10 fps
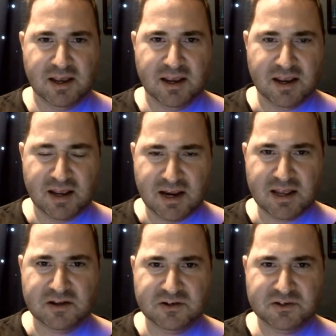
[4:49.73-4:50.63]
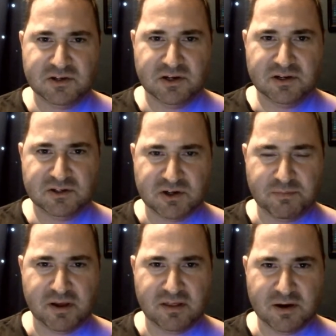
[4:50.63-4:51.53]
it is
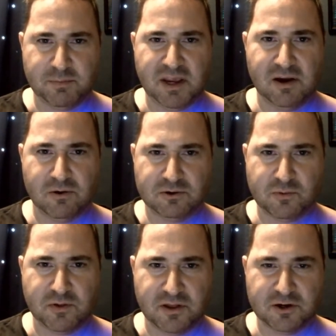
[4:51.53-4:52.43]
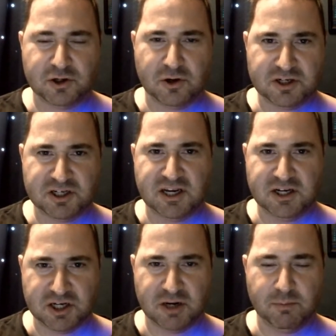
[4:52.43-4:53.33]
something that appears within church
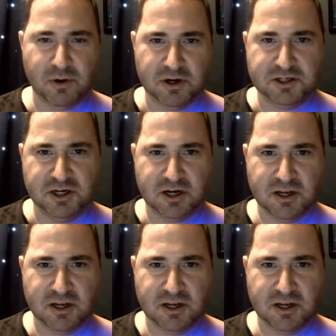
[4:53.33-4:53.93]
teaching and preaching.